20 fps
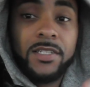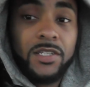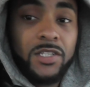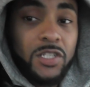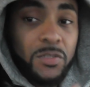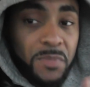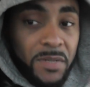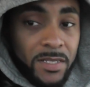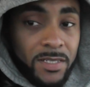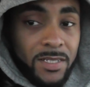and
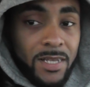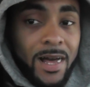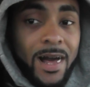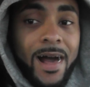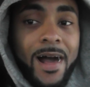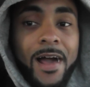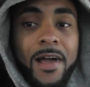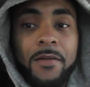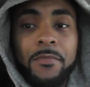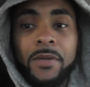spend
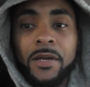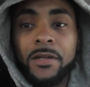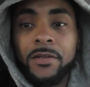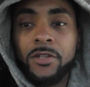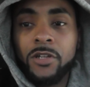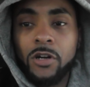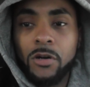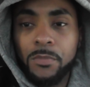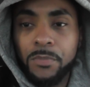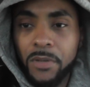time and,
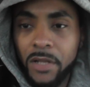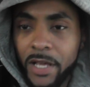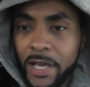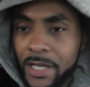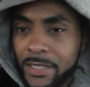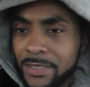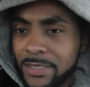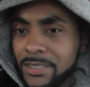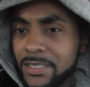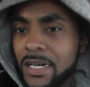you know,
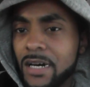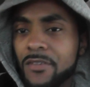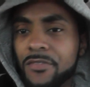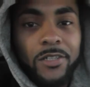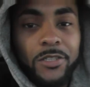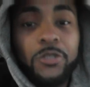plan stuff.